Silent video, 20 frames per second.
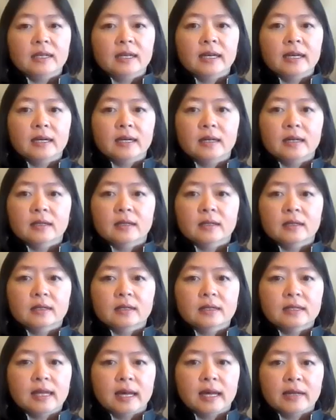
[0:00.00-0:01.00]
Yeah, it's
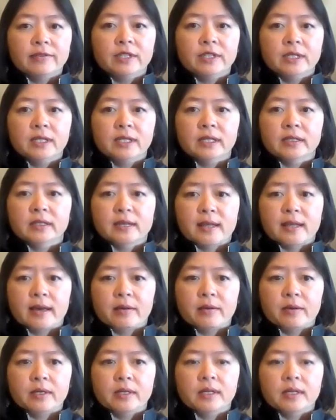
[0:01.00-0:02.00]
a lot of detail to that
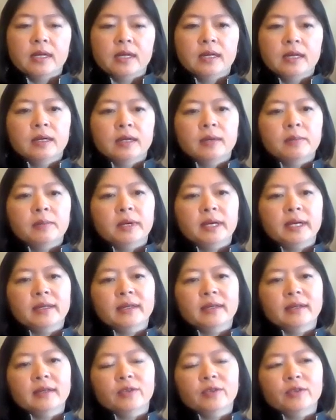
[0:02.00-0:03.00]
one. Mike,
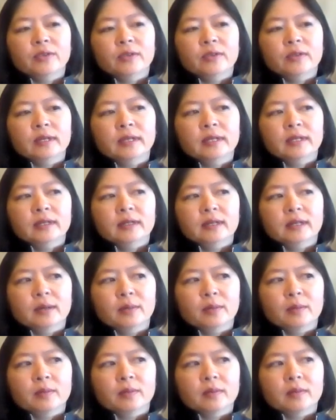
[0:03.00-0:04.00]
you're in a
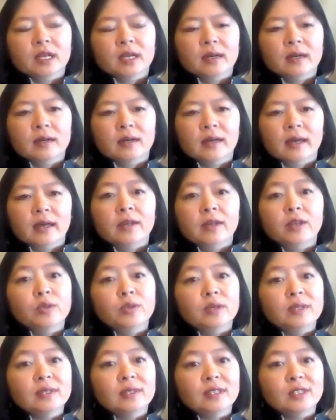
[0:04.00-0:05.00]

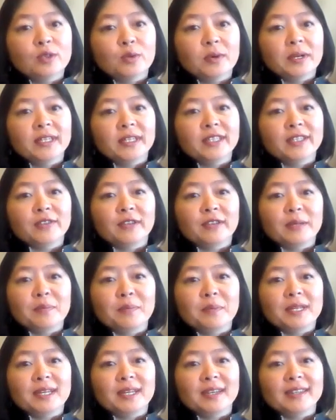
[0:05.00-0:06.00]
unique situation, right?
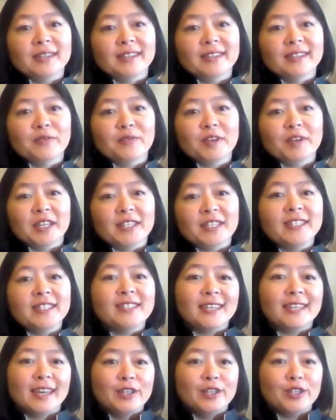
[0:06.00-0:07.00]
Because you've got
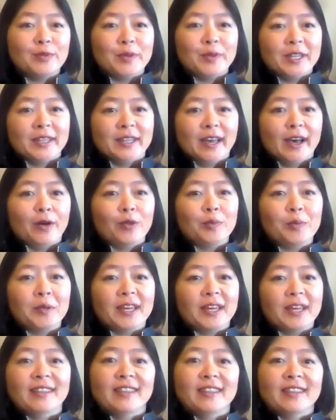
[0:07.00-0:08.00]
CCHP, the health
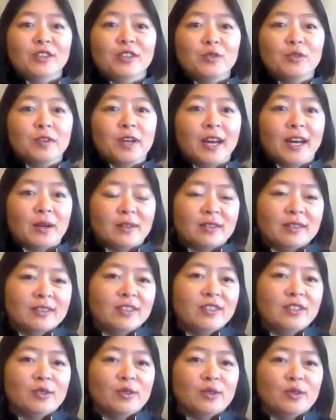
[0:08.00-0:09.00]
plan, and then you've got,
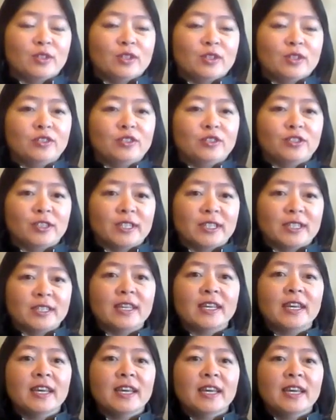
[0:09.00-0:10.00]
Children's,
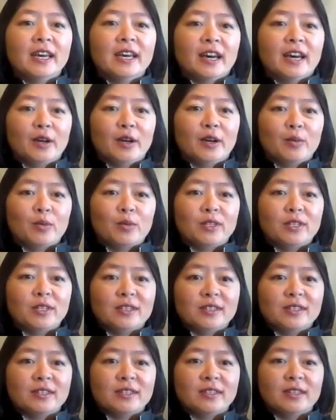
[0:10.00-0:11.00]
which
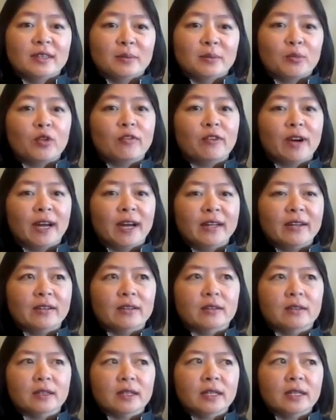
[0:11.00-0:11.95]
is the provider.